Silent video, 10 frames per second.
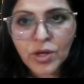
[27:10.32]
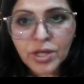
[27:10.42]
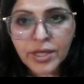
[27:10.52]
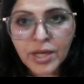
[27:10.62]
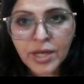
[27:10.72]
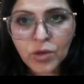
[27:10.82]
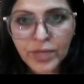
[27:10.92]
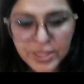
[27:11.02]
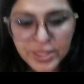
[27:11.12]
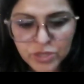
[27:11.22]
Now
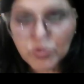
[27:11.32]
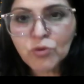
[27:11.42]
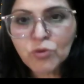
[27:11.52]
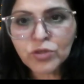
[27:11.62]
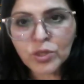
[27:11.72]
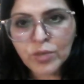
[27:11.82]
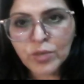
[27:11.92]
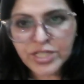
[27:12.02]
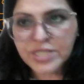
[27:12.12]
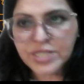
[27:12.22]
let us move to the
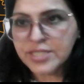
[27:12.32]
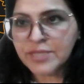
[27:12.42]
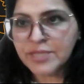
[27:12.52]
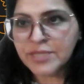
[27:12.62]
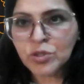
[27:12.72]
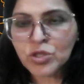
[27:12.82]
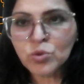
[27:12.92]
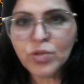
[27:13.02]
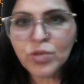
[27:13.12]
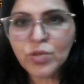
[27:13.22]
questions because 2
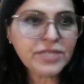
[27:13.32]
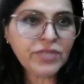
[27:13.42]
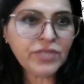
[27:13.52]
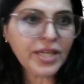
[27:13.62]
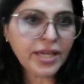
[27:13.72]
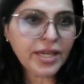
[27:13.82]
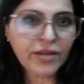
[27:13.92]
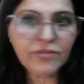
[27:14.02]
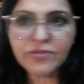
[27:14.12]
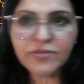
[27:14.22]
days we have
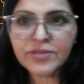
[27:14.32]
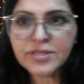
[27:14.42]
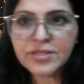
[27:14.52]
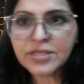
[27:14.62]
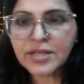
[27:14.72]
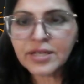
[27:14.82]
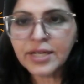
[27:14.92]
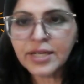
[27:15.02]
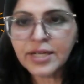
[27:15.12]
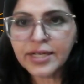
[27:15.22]
studied
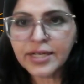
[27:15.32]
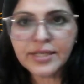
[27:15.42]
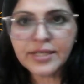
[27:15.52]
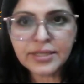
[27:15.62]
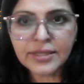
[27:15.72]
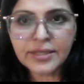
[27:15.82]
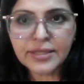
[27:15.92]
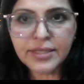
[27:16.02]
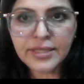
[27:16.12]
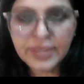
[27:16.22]
the
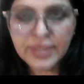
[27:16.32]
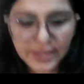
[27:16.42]
theory,